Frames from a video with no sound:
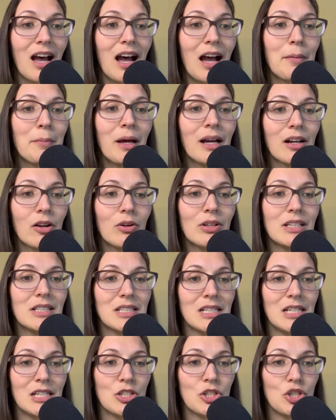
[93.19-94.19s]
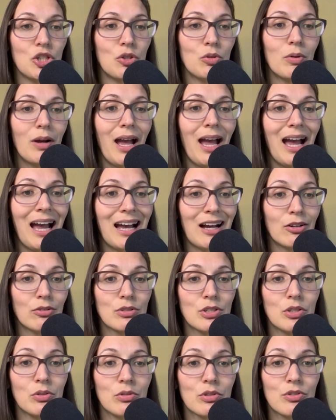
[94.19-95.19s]
I'm not going to teach you how
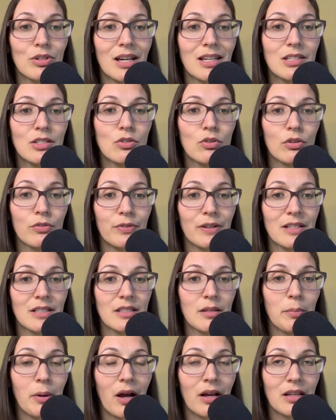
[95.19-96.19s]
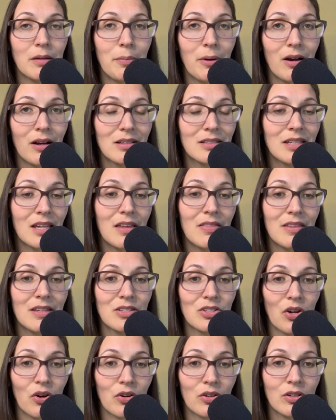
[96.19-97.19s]
to address or fix the potty pause in
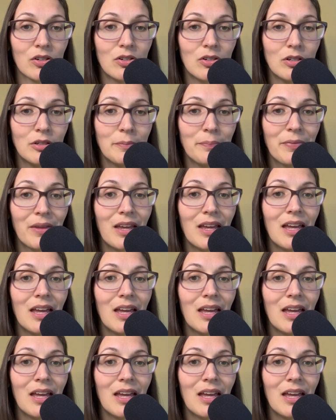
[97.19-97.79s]
this article.